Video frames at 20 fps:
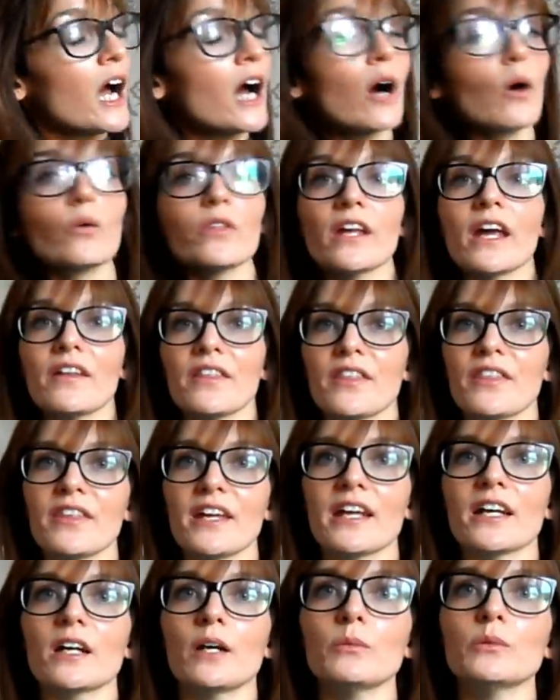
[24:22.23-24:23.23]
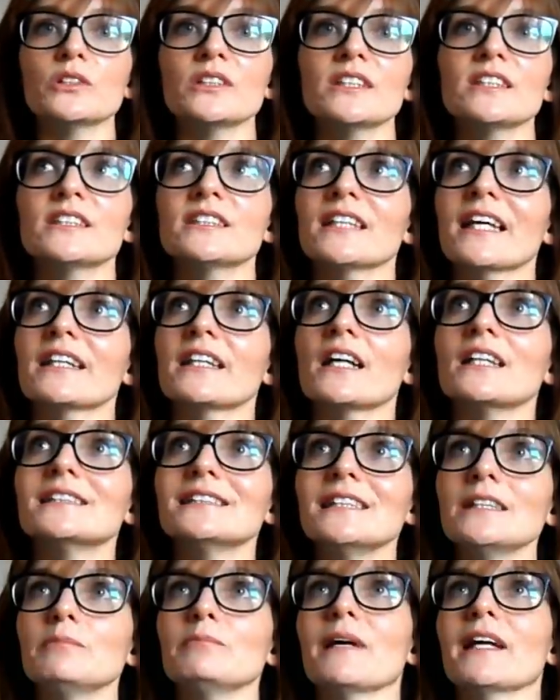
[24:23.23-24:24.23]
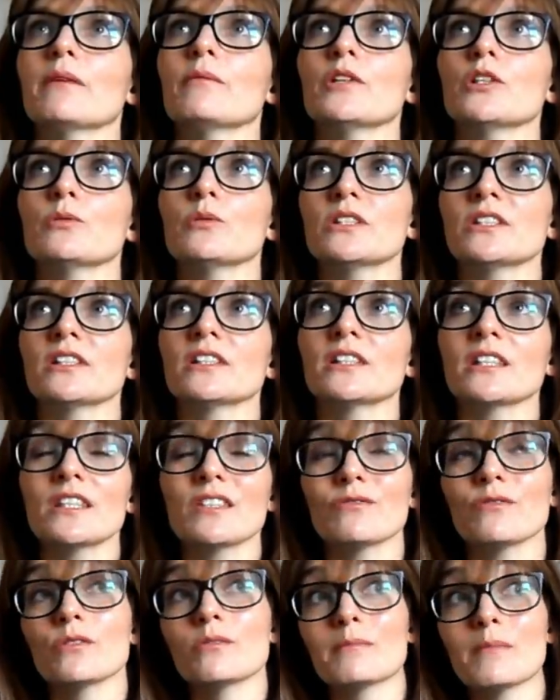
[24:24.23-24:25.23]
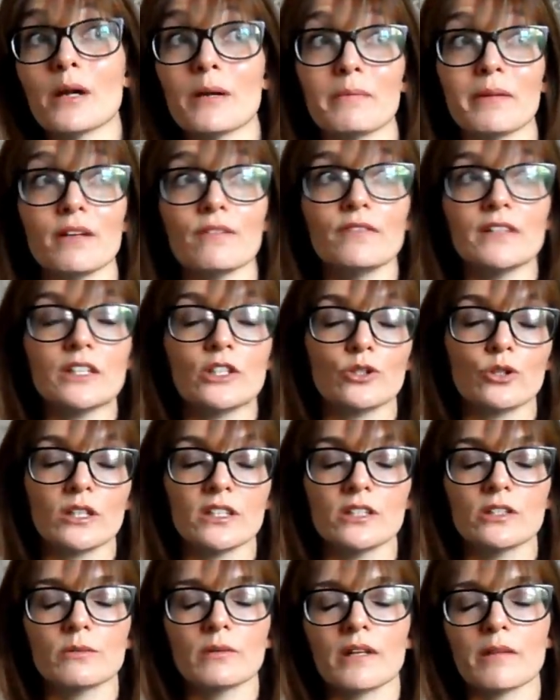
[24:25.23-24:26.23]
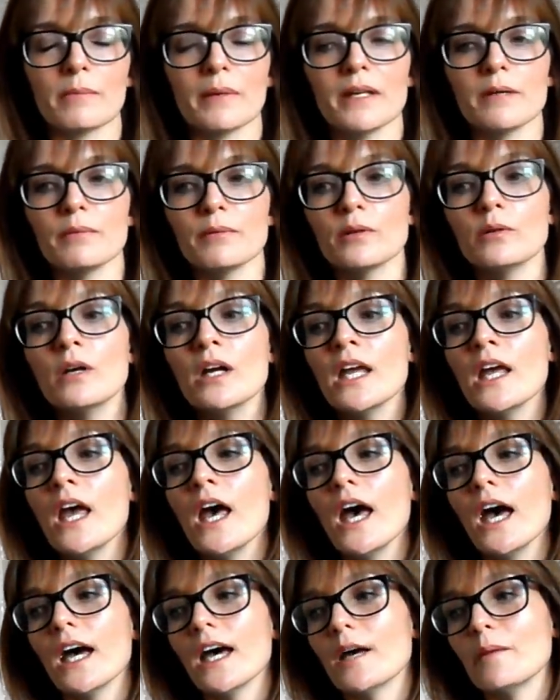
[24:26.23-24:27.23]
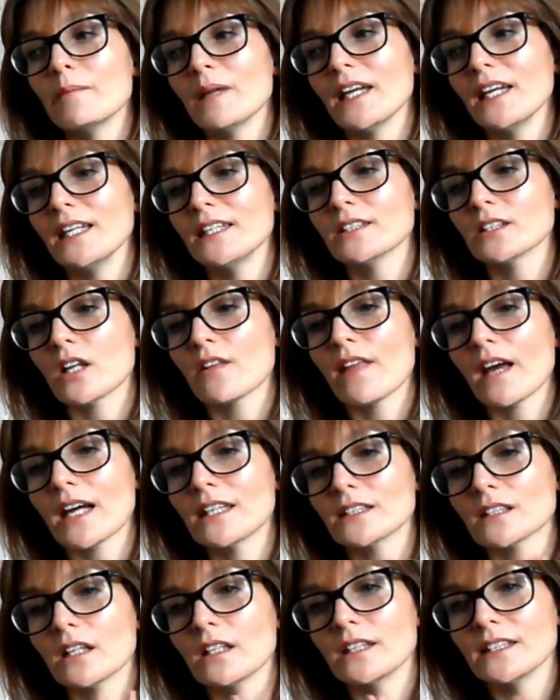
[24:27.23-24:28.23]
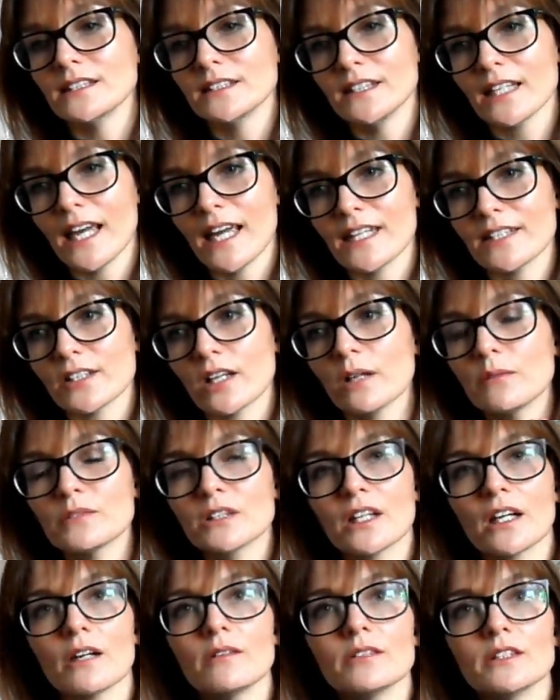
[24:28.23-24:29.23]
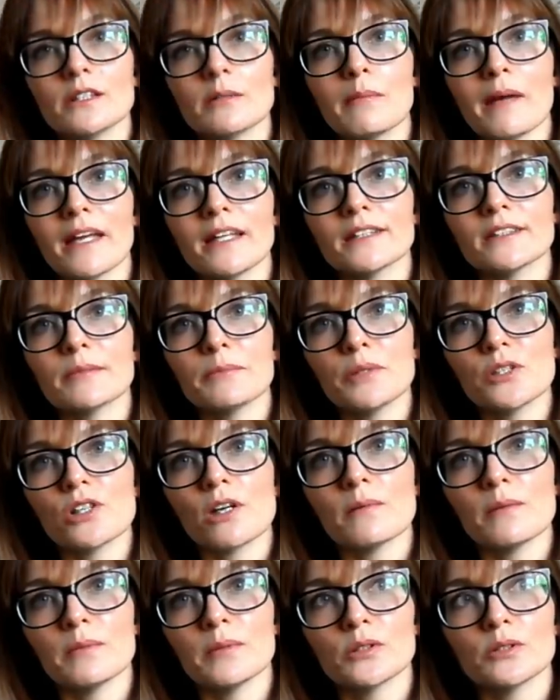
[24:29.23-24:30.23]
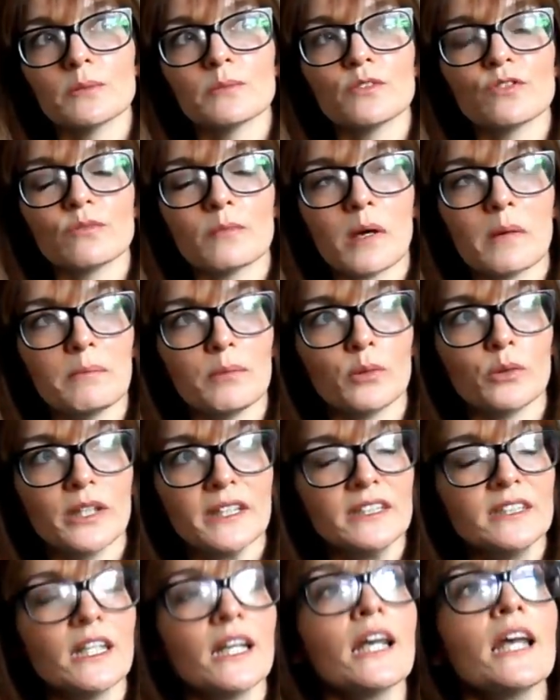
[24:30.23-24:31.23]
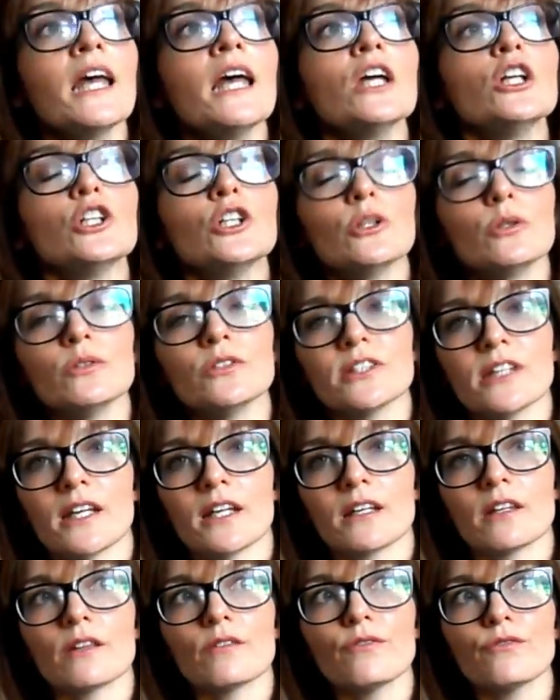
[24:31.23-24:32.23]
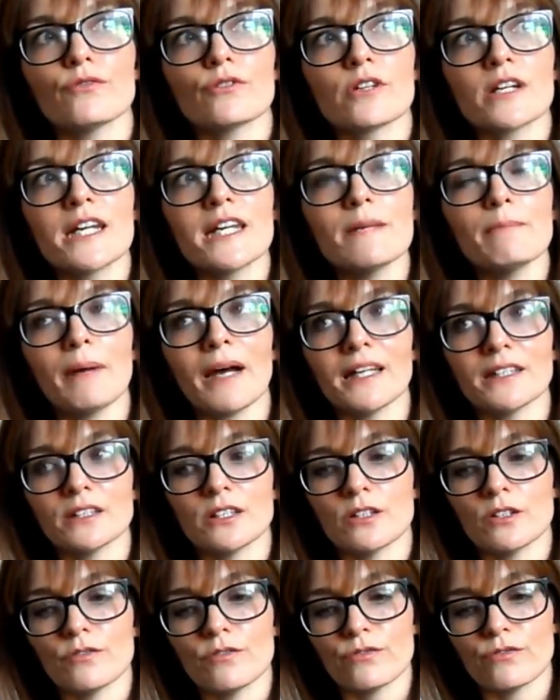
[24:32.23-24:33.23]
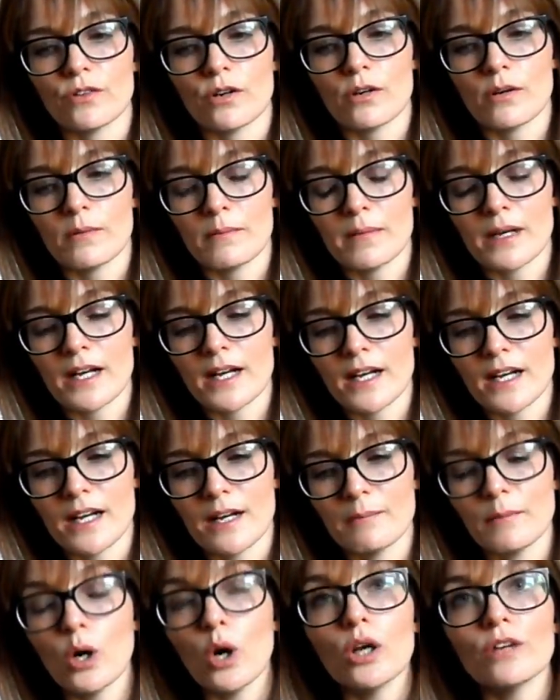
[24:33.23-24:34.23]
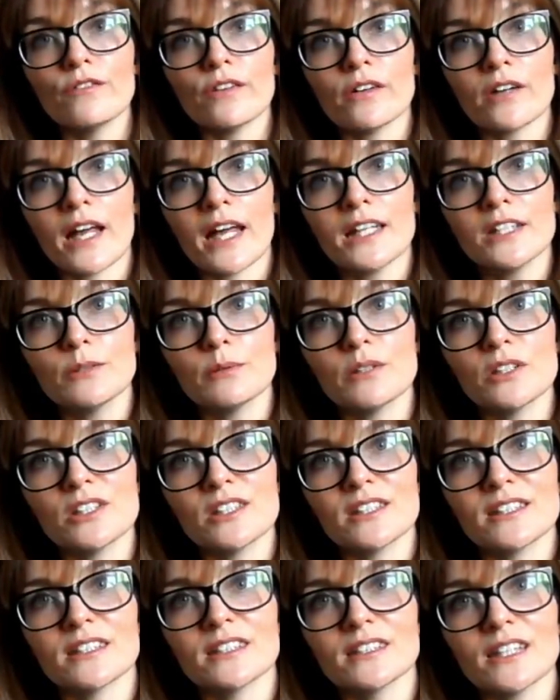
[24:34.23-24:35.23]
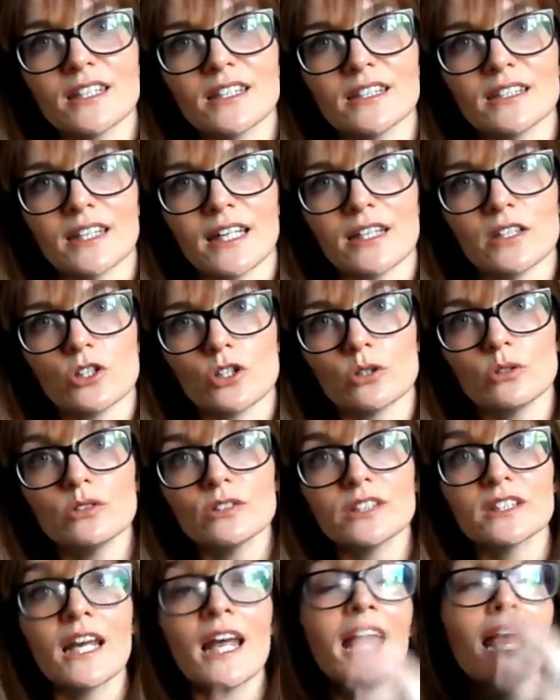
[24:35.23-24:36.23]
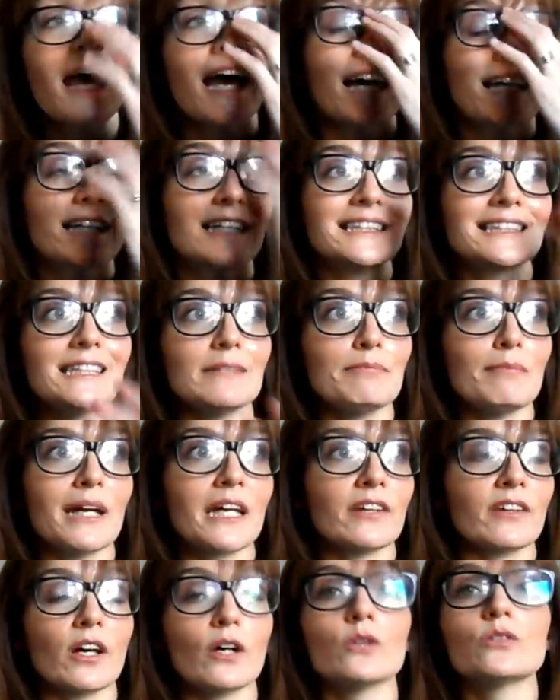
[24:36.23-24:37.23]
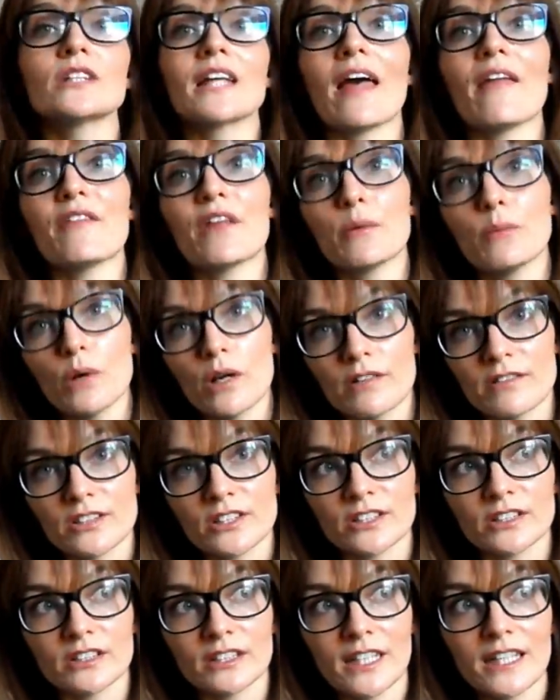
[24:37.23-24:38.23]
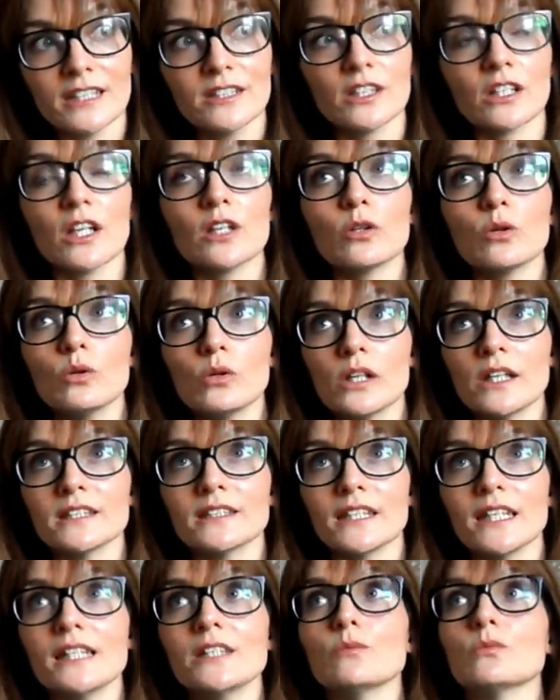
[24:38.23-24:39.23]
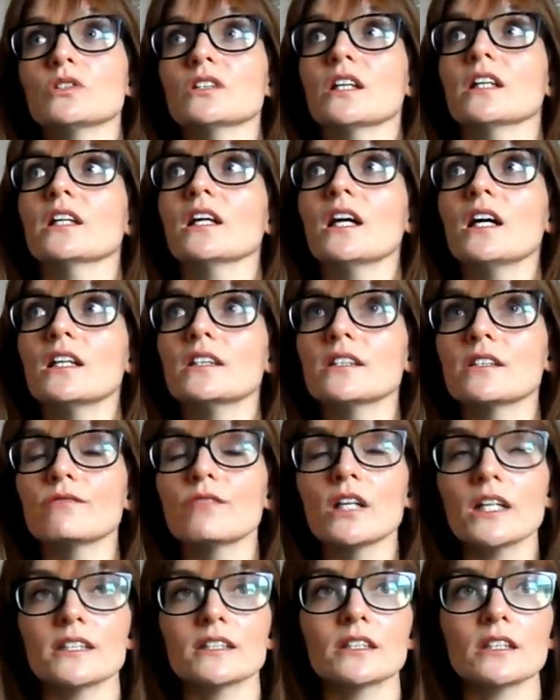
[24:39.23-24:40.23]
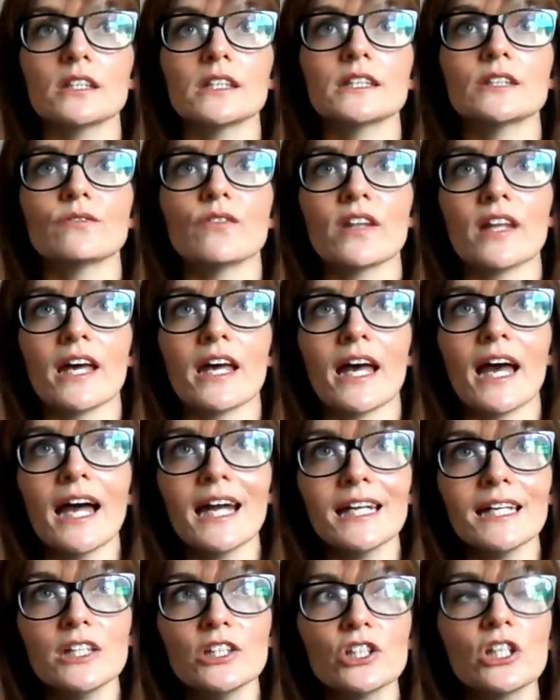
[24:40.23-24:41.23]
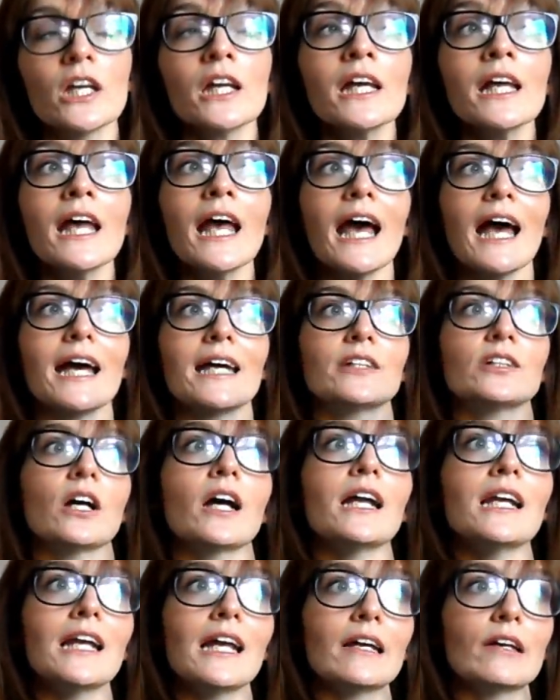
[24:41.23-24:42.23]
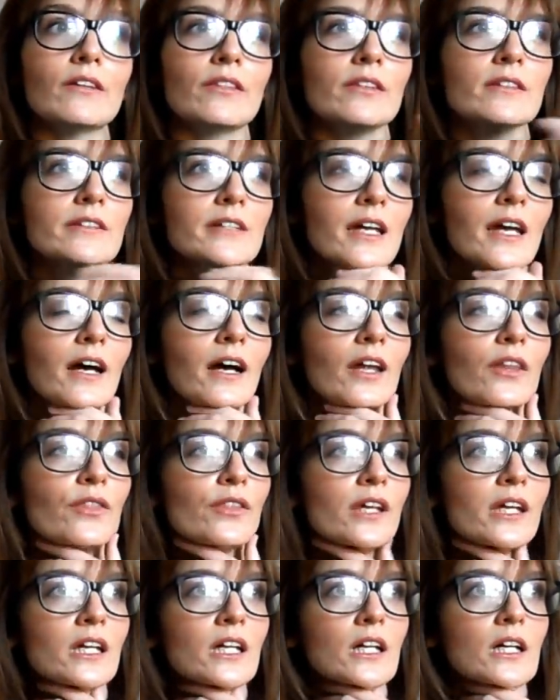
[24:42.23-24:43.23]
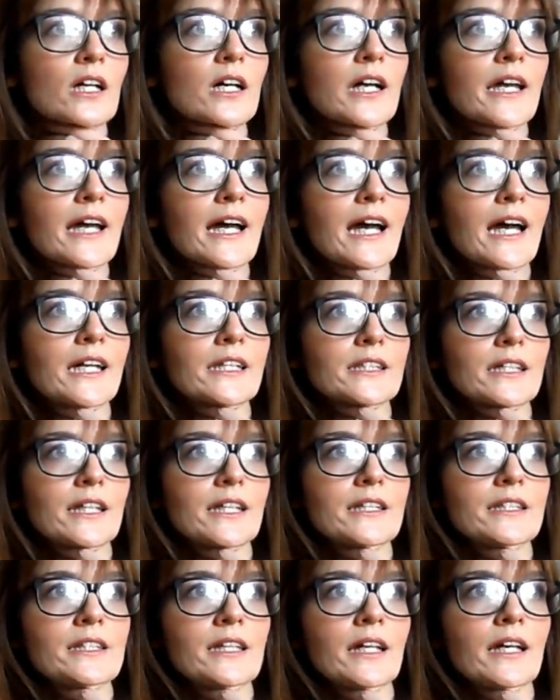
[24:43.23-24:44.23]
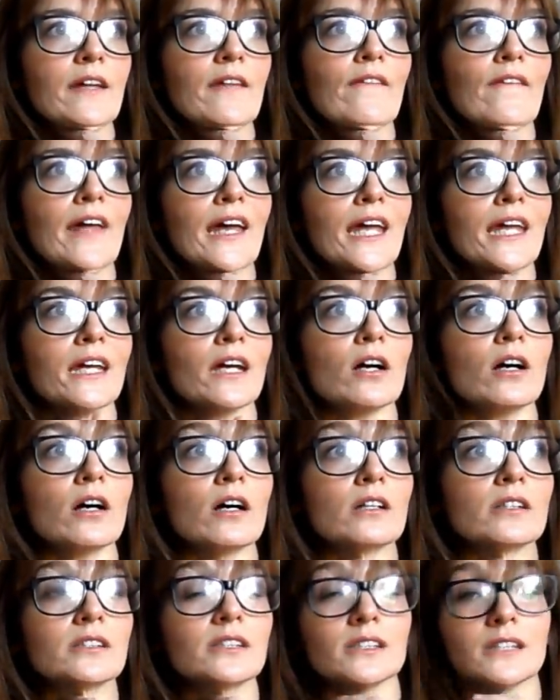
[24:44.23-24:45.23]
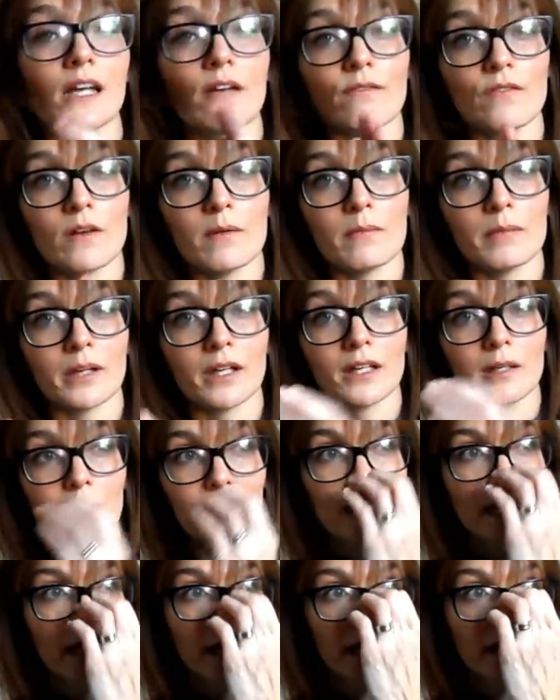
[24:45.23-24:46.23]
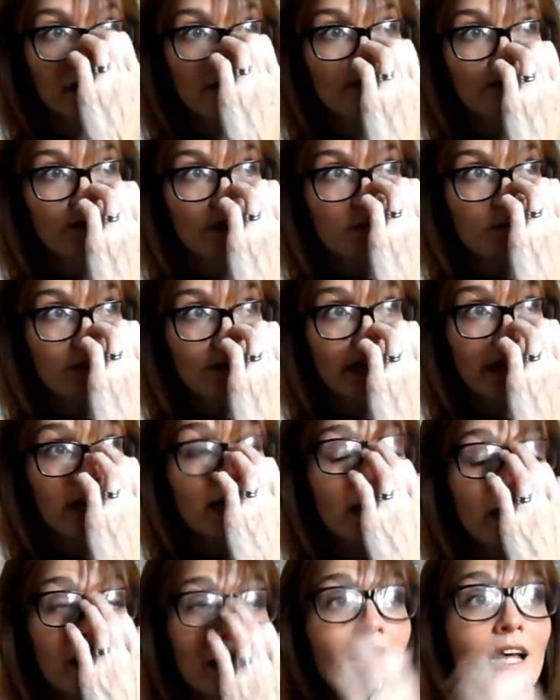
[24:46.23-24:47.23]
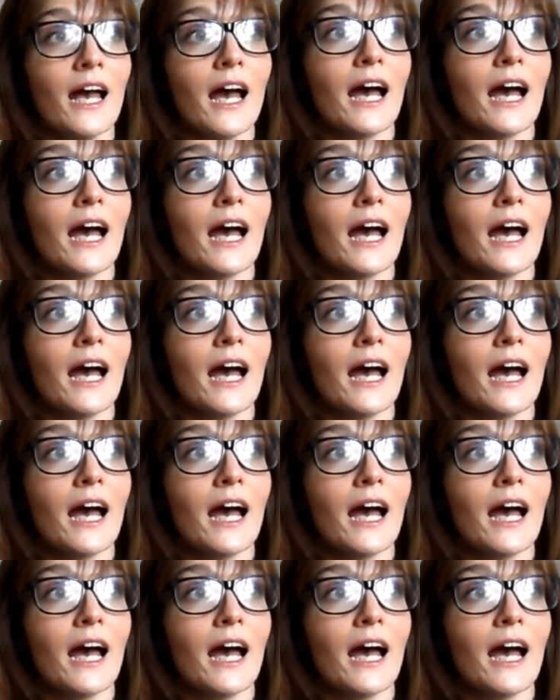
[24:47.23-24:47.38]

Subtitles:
Oh, the other thing I wanted to say that I did make, which was successful and might be of interest to other people, is that I said I was going to make some pyjama bottoms for my boys using the free pattern from Oliver & S, which is the Sunny Day shorts, and I did make those and they were a success. And all I did was I cut the right size for their age and I lengthened it. I think I added, and they are 7 but going to be 8 in February,